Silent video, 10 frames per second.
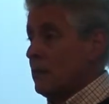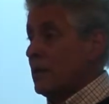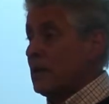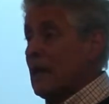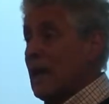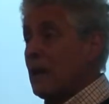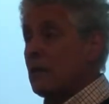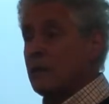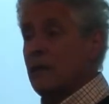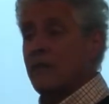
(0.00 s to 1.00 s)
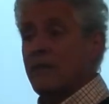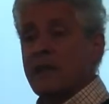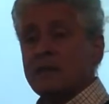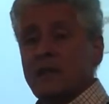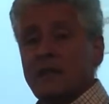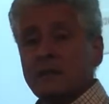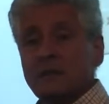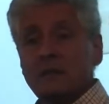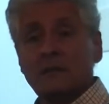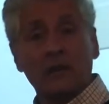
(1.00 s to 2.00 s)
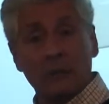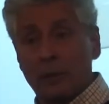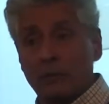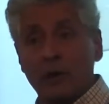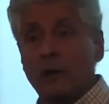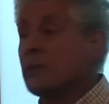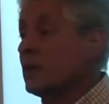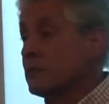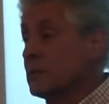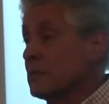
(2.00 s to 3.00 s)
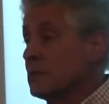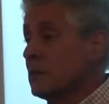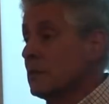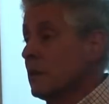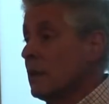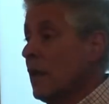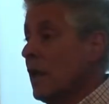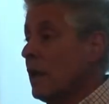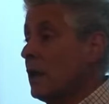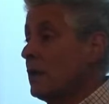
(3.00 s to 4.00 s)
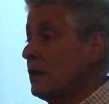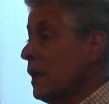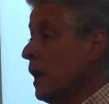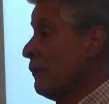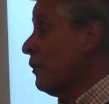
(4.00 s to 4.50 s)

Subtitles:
But now they're facing terrible problems. And I'm